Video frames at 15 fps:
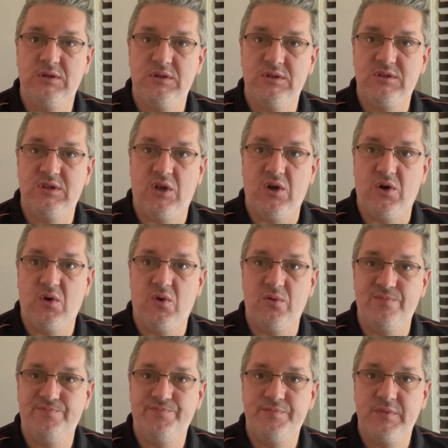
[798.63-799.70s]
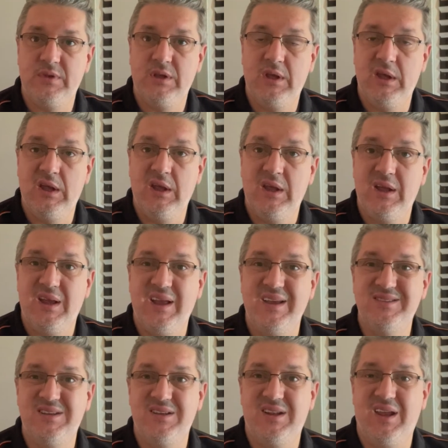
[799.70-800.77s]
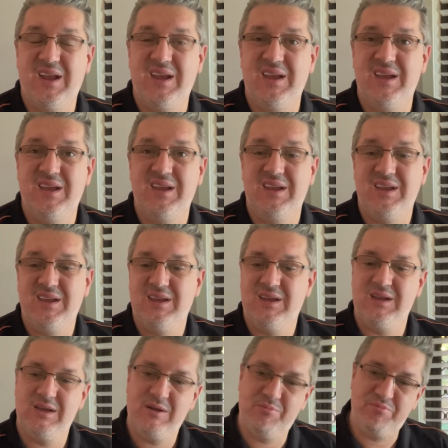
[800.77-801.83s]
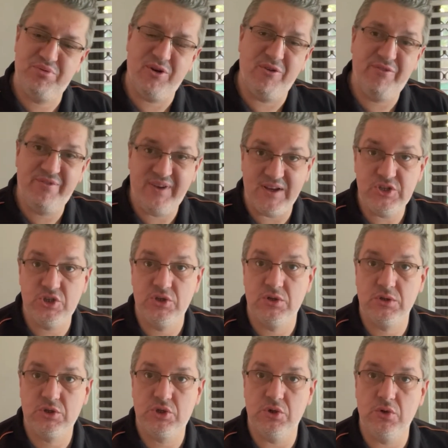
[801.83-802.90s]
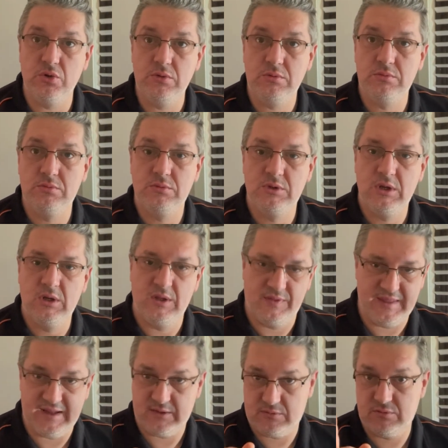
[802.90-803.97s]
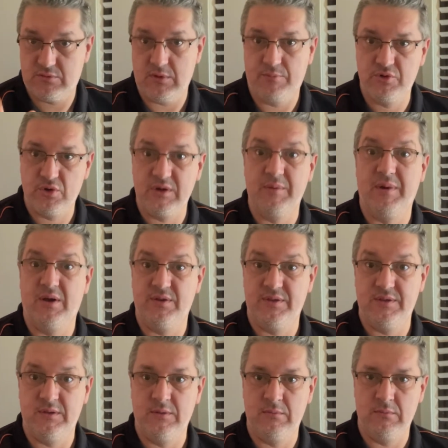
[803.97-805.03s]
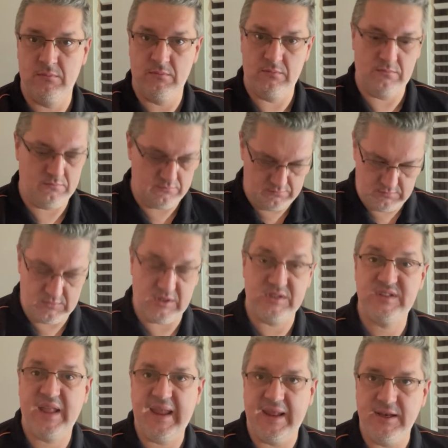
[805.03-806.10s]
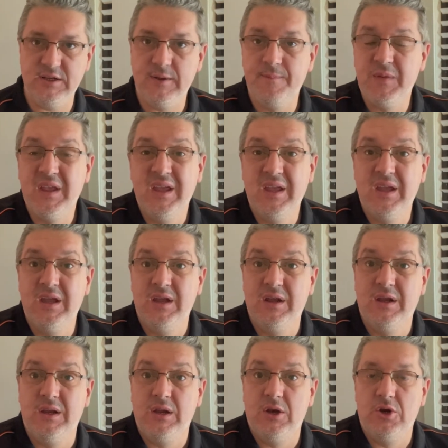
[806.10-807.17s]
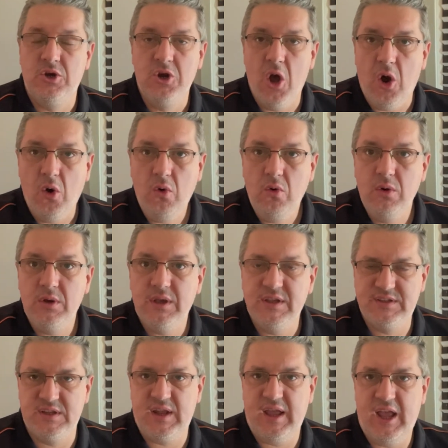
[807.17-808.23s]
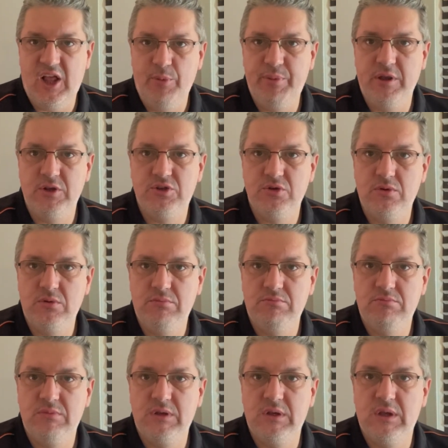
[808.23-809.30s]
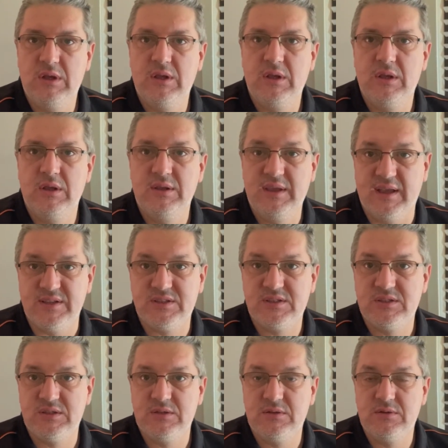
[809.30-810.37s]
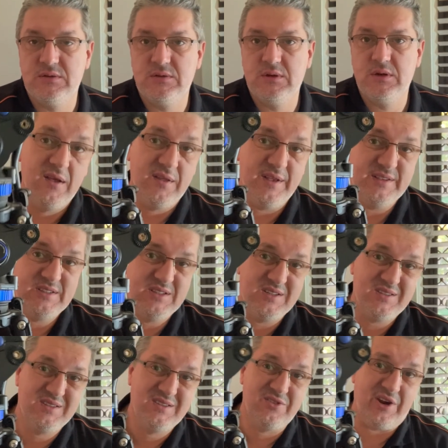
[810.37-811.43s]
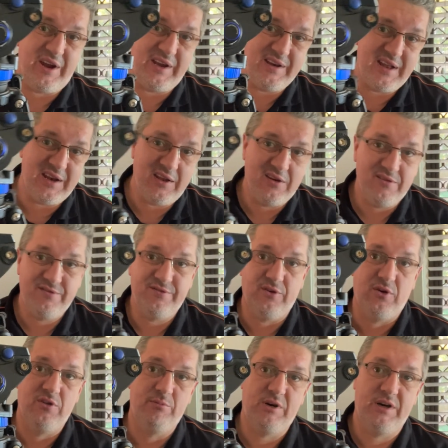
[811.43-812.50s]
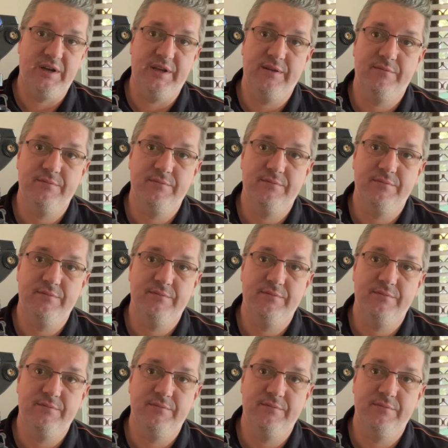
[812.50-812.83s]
So, is it a professional tool that I'm talking about? The stand? No. Is it a helping tool? Yes. This is a granddaddy of all my